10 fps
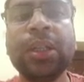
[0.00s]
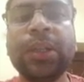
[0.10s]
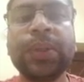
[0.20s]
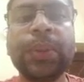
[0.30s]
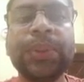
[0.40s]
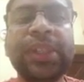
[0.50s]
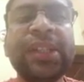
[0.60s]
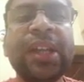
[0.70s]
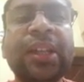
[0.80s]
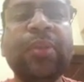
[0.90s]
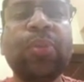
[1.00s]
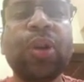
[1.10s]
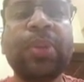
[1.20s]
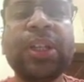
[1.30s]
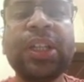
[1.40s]
So these are the
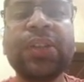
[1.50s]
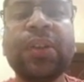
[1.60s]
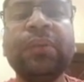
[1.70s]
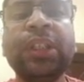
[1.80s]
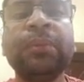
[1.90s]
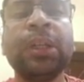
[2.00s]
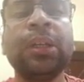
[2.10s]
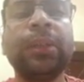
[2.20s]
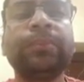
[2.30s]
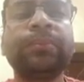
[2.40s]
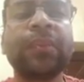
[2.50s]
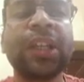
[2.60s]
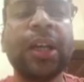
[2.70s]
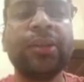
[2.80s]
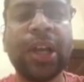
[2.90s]
properties of the
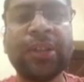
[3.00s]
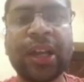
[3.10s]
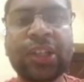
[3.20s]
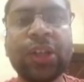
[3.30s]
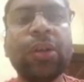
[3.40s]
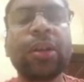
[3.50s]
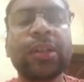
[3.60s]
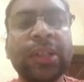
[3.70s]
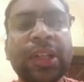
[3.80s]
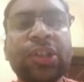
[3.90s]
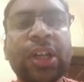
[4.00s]
a transaction, or such a